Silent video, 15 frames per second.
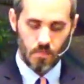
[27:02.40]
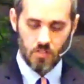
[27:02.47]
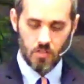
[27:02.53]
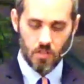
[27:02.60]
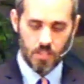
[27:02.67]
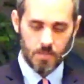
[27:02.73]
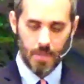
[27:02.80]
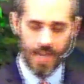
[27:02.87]

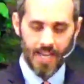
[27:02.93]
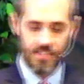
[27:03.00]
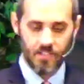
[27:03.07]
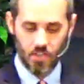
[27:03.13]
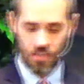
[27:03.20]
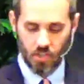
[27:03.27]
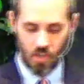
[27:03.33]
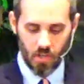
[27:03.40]
So this
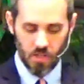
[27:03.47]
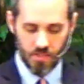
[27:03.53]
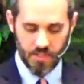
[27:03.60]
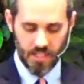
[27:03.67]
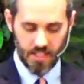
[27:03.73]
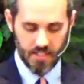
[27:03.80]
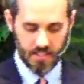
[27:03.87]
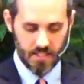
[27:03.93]
passage calls
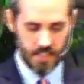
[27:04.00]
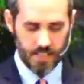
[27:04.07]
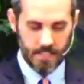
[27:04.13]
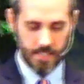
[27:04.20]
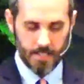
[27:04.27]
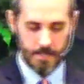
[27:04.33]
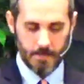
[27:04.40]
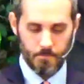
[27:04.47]
us,
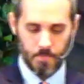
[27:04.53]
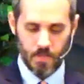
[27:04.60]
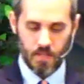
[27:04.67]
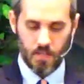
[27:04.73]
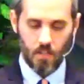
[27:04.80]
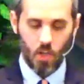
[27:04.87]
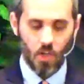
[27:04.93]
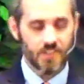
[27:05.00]

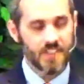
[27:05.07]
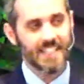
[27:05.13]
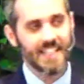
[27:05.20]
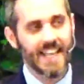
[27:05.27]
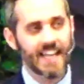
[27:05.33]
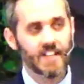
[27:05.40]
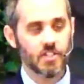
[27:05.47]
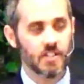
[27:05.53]
calls the
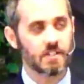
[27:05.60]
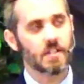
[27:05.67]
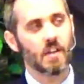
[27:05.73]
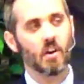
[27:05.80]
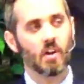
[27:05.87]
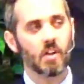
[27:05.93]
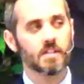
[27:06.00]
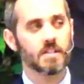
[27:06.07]
nations and
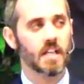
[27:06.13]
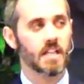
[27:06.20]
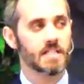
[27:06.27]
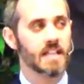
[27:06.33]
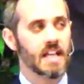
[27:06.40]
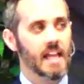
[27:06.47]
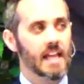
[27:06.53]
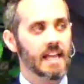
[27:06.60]
calls
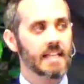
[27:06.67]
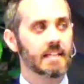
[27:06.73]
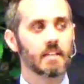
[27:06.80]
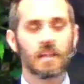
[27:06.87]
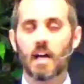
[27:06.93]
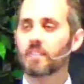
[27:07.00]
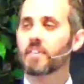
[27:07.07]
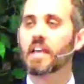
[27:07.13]
us,
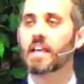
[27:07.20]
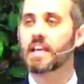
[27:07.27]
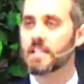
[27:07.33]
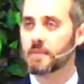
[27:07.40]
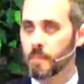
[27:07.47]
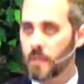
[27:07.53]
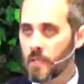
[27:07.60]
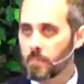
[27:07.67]
in loving
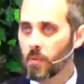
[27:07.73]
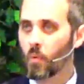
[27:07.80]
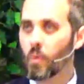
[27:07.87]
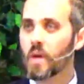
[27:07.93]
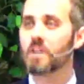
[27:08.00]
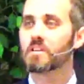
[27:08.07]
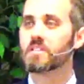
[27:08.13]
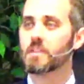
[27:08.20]
His people,
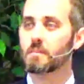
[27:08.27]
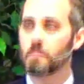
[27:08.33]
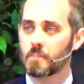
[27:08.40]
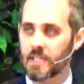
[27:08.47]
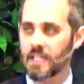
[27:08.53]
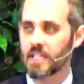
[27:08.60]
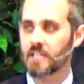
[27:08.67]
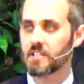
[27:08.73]
we are
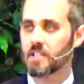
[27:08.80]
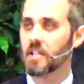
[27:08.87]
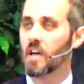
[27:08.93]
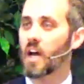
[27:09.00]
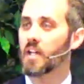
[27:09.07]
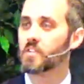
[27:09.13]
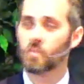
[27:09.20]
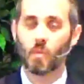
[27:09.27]
submitting to
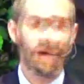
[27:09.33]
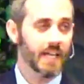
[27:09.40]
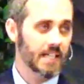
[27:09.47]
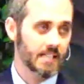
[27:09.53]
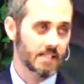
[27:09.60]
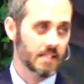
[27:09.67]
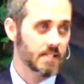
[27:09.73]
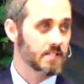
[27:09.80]
God's
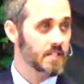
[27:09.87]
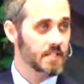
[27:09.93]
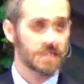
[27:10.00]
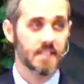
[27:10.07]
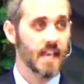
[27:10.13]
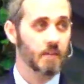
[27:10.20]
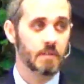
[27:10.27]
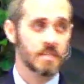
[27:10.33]
ways, because this
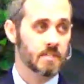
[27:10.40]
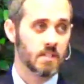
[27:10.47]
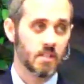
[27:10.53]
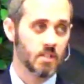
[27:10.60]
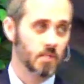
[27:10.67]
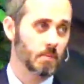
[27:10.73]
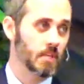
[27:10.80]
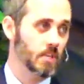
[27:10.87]
is how He's
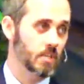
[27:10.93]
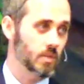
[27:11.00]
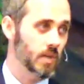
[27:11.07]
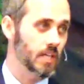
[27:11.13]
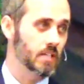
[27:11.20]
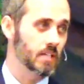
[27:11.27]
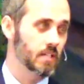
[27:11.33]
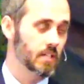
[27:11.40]
determined to do
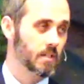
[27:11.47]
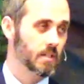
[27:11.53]
it.